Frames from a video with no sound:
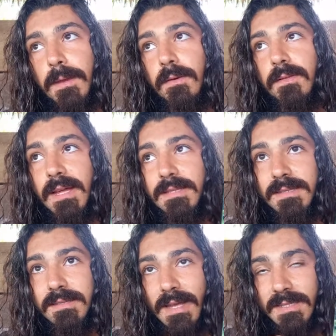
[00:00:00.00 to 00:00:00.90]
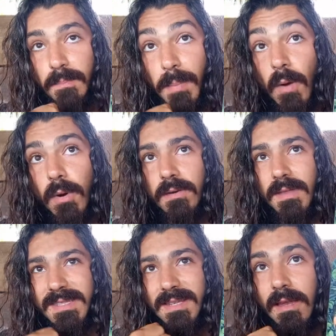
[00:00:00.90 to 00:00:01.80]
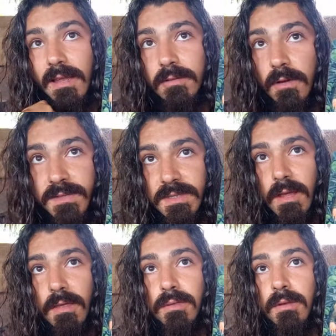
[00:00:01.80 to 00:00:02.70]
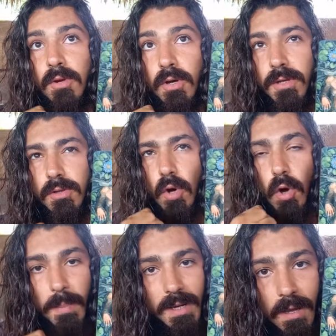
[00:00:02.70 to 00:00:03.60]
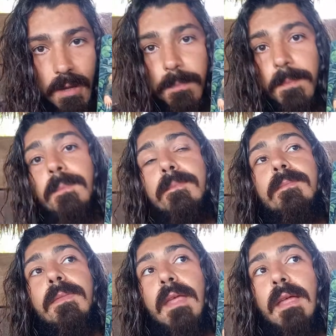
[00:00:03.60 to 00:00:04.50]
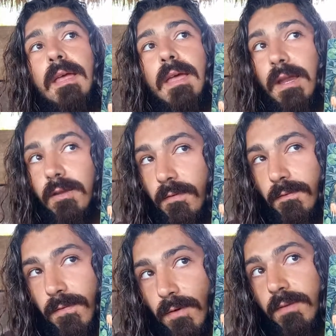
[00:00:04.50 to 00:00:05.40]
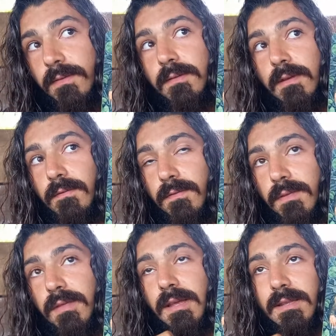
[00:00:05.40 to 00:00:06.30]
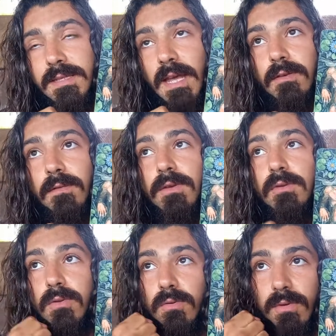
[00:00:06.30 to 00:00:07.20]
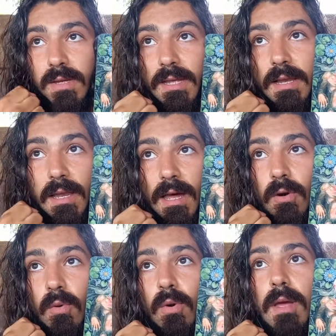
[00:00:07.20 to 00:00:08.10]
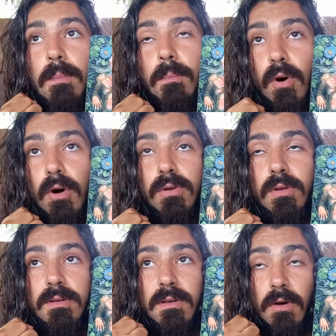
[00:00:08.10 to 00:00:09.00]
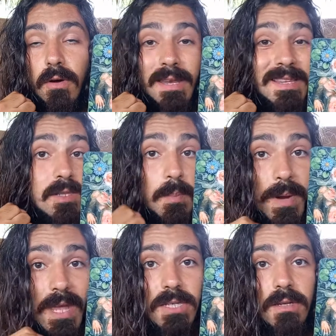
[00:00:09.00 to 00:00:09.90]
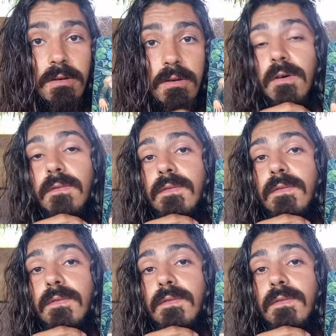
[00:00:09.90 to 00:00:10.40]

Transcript: That's power. That's a lot of strength in order to open up and confront everything inside of you, to not allow more or any suppression of